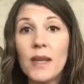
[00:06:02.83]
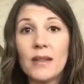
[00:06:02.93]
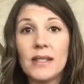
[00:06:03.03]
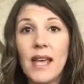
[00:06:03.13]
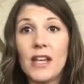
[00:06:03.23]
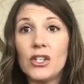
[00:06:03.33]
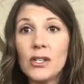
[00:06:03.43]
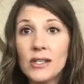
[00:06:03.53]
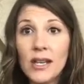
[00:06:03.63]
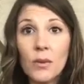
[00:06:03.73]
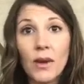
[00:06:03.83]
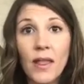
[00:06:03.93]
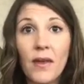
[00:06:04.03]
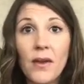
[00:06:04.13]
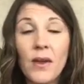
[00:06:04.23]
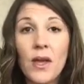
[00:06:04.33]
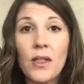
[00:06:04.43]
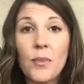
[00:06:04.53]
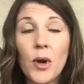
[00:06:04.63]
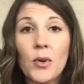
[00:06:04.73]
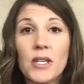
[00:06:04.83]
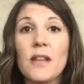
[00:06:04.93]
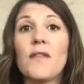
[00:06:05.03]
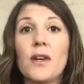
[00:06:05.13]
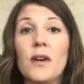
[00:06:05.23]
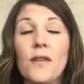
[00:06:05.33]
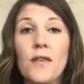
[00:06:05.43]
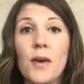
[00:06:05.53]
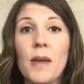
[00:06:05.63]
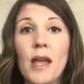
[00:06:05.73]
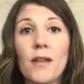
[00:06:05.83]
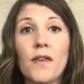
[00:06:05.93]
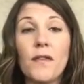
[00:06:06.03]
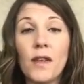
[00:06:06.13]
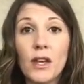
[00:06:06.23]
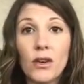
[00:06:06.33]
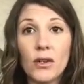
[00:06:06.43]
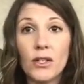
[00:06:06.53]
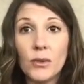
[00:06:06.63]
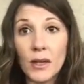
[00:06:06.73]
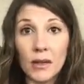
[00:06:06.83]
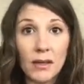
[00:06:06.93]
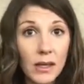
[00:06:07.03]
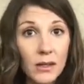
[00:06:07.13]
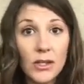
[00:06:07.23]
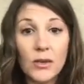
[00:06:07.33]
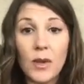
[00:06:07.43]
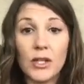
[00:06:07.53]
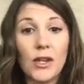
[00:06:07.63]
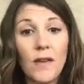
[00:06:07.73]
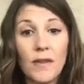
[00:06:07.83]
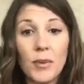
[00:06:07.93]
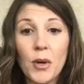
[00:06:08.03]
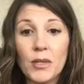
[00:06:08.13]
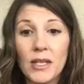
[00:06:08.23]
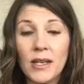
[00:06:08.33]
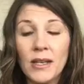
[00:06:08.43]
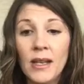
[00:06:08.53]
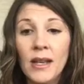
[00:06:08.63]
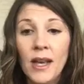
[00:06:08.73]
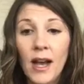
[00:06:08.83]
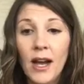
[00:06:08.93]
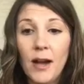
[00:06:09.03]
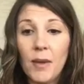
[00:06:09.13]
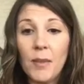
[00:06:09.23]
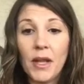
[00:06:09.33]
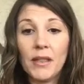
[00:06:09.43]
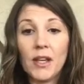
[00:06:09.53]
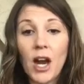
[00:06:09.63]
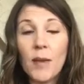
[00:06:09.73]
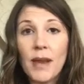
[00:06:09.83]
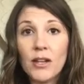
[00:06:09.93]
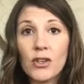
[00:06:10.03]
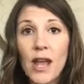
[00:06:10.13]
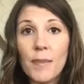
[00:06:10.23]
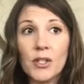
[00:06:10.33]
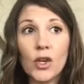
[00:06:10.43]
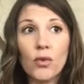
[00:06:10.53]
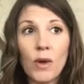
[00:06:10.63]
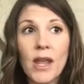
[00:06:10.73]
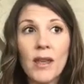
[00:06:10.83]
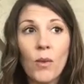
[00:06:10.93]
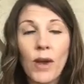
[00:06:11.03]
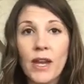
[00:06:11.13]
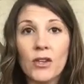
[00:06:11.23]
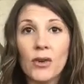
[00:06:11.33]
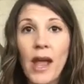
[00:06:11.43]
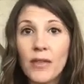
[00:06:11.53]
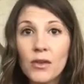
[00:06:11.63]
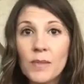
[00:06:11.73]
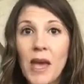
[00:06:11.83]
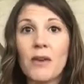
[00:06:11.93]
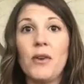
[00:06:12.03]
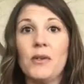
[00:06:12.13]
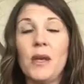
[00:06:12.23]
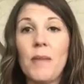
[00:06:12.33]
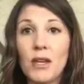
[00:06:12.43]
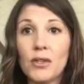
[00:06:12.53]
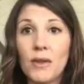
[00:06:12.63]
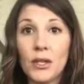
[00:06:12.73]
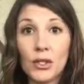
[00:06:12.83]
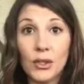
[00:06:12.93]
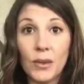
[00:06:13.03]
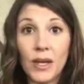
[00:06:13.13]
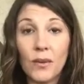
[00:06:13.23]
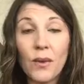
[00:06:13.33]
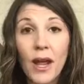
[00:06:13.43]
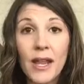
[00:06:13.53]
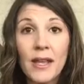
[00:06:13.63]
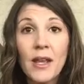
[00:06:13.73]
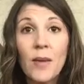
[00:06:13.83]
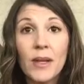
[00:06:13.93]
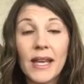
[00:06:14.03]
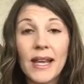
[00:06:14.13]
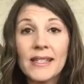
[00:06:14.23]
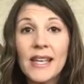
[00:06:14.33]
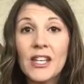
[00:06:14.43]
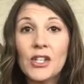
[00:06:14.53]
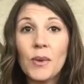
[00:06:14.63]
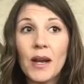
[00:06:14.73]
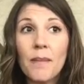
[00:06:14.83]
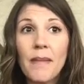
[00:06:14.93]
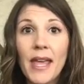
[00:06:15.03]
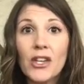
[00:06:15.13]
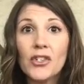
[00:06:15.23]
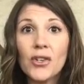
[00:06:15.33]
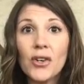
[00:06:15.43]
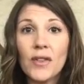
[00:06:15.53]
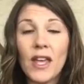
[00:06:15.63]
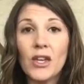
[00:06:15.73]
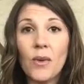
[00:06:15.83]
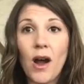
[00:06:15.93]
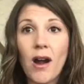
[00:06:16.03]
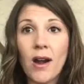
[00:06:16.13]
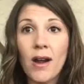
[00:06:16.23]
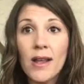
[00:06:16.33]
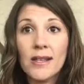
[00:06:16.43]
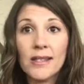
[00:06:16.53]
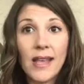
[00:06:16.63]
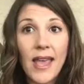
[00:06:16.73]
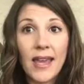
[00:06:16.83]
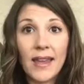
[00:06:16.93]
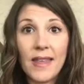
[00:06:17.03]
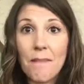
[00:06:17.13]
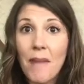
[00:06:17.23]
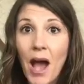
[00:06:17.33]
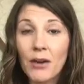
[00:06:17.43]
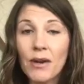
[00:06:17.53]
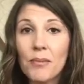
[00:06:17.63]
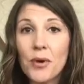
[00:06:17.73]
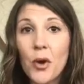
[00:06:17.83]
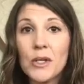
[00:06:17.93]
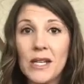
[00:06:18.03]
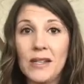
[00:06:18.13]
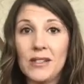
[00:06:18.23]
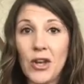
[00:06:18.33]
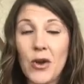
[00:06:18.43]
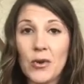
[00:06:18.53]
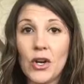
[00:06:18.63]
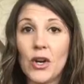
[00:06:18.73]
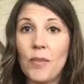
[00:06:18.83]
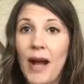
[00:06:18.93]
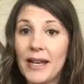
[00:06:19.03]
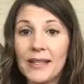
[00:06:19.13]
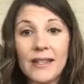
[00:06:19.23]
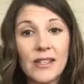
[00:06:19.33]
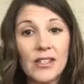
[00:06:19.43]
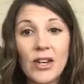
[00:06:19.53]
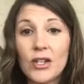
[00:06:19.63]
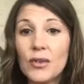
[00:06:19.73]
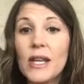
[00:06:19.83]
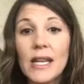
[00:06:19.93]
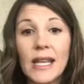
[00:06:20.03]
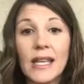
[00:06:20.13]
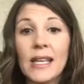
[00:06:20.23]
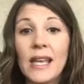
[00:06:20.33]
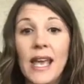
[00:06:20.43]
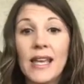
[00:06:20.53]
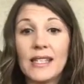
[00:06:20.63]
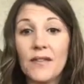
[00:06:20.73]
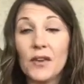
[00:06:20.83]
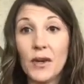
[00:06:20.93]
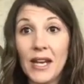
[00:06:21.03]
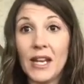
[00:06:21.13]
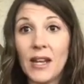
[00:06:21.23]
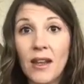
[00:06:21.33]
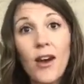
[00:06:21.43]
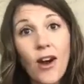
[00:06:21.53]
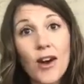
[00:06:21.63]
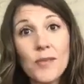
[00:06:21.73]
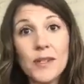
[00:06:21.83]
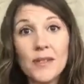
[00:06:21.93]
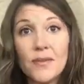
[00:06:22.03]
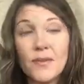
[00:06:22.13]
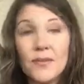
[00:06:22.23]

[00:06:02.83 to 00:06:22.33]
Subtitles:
meal a day, just to get rid of the protein for a meal, if you feel like you're doing a little too much of the protein. But the Carb Manager app is a great way to track those macros and make sure that you're doing it right. But like I said, you want to make sure that you are staying in that moderate protein zone, or your body's going to start treating it as if you're eating carbs.